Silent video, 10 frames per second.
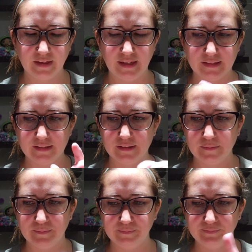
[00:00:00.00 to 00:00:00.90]

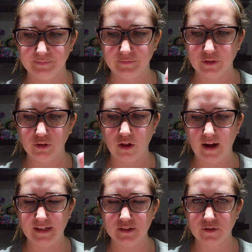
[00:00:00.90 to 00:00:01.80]
it's, the
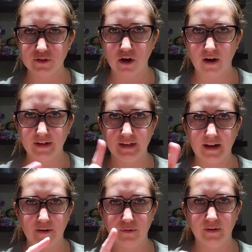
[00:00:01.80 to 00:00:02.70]
lines are dotted
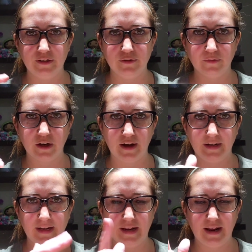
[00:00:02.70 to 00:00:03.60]
out, and you cut
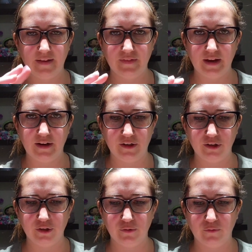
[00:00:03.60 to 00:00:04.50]
it, and
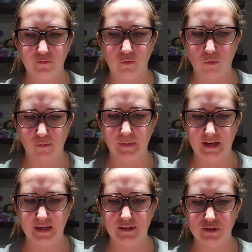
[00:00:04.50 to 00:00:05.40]
then you form
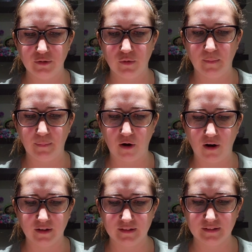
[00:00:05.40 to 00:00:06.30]
it into a
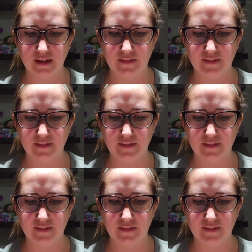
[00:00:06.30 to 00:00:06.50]
box,